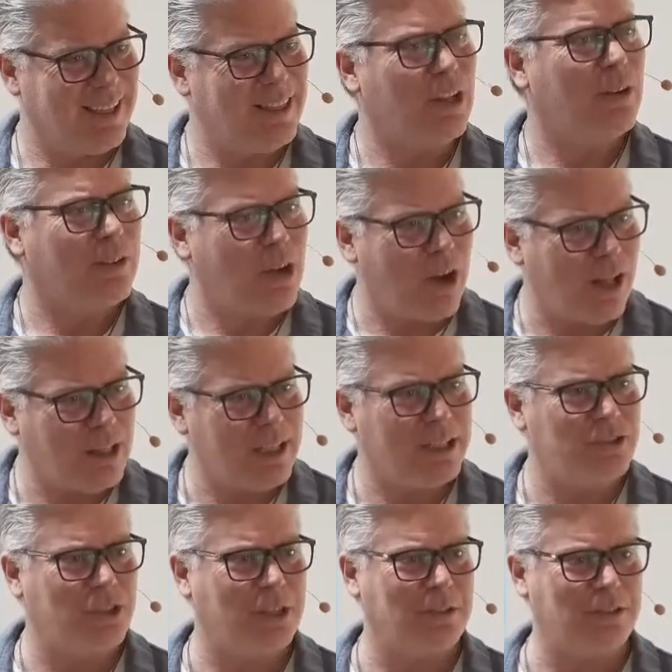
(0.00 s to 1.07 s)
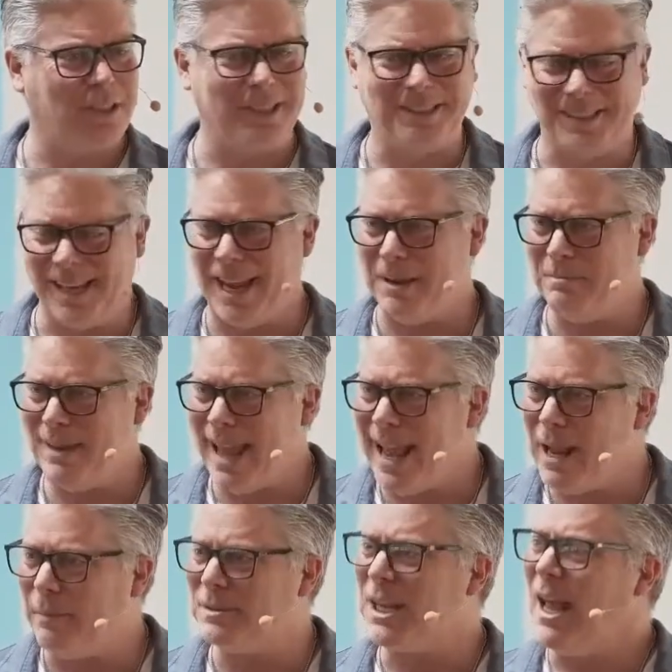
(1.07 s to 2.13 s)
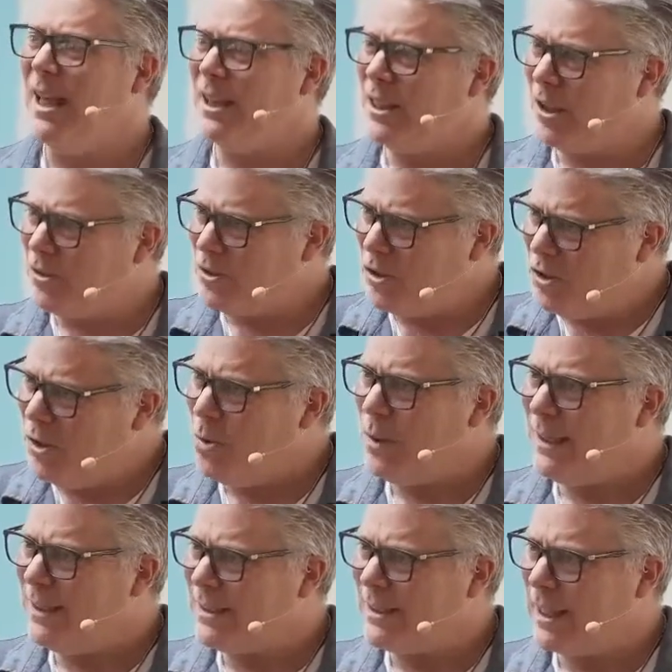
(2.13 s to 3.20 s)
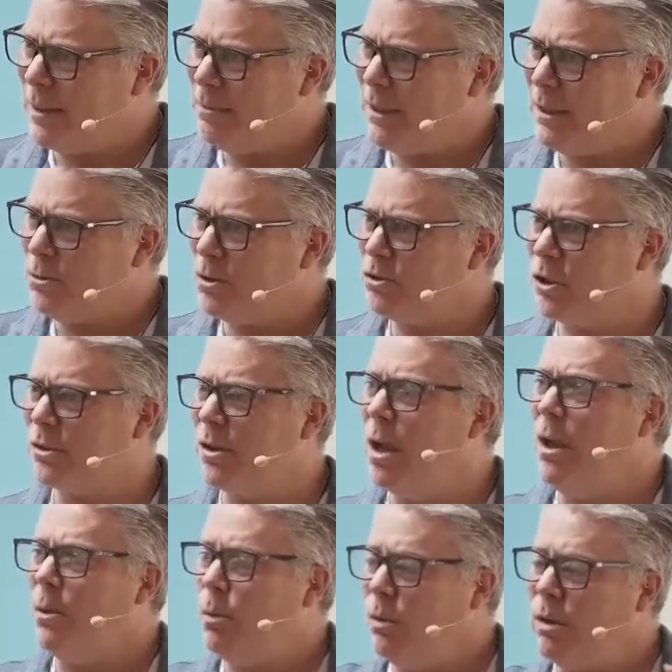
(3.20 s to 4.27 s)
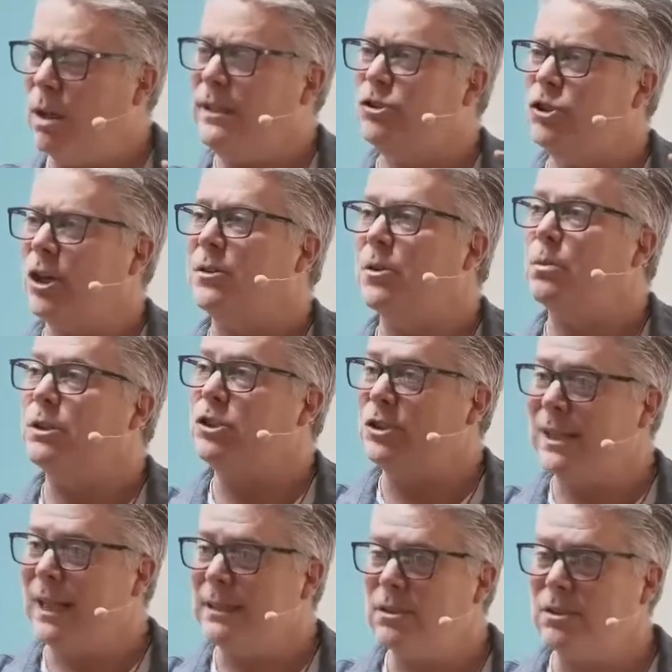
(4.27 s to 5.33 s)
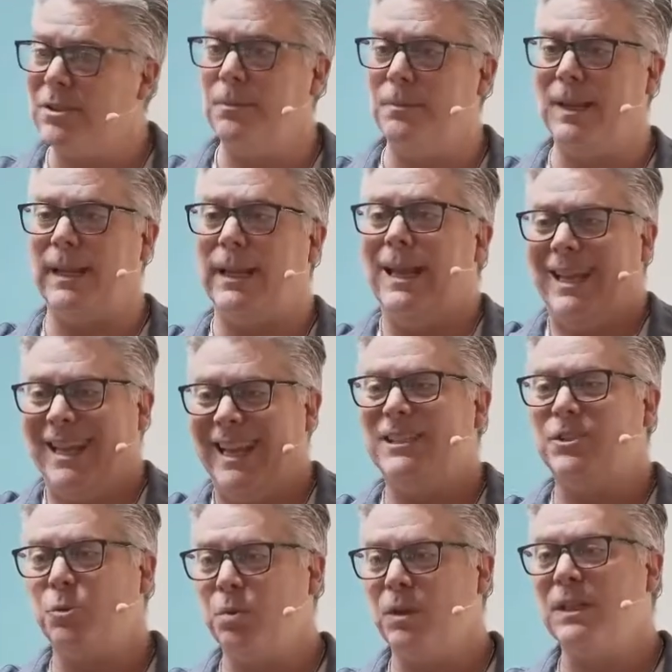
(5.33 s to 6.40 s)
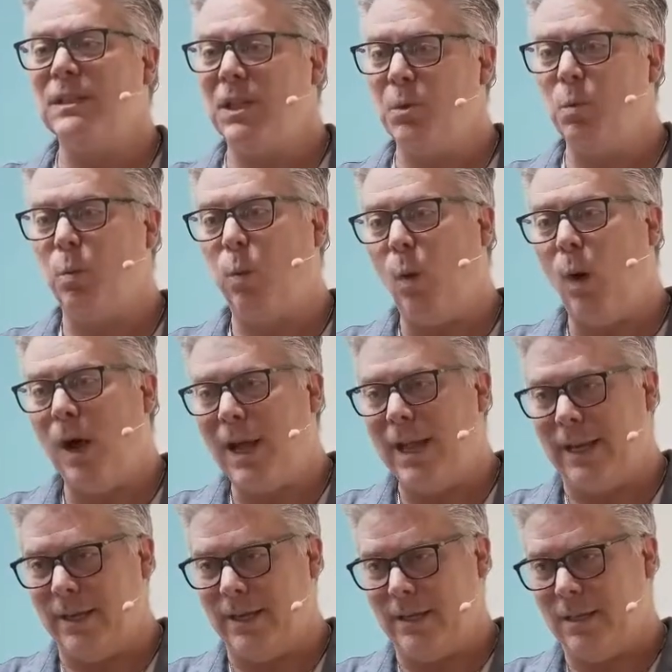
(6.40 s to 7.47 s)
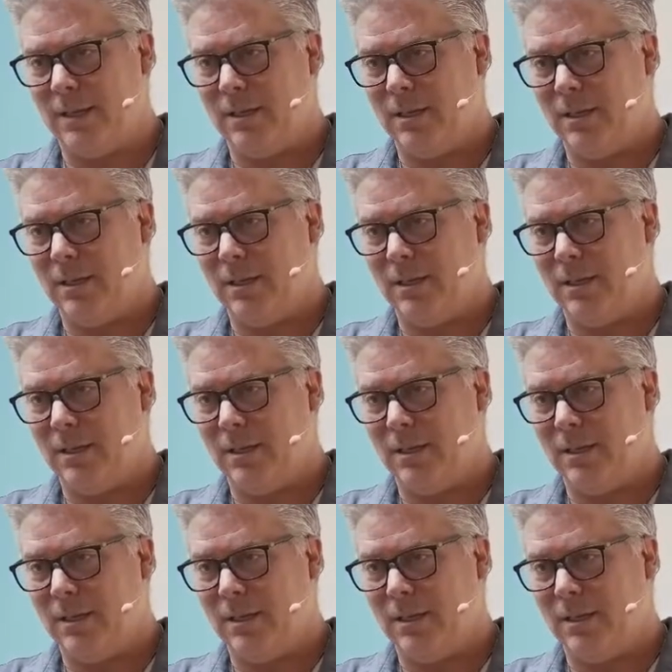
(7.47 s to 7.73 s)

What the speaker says: They're calling each other the same names. They're doing the same thing to each other, which says to me, it's really one